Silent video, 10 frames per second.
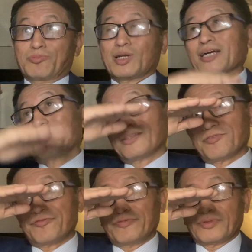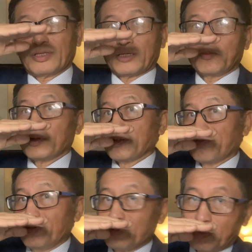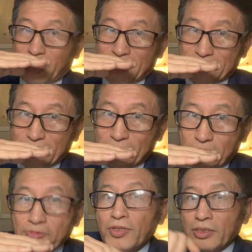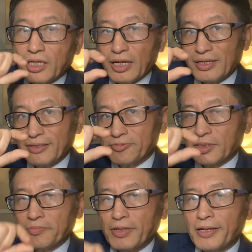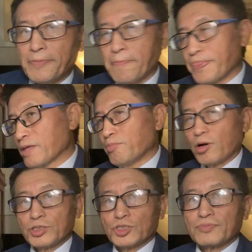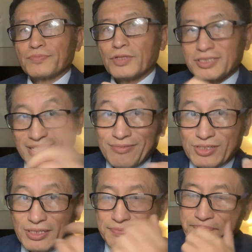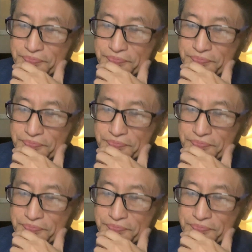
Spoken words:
plan on the completely full capacity. You got to leave some margin, safety.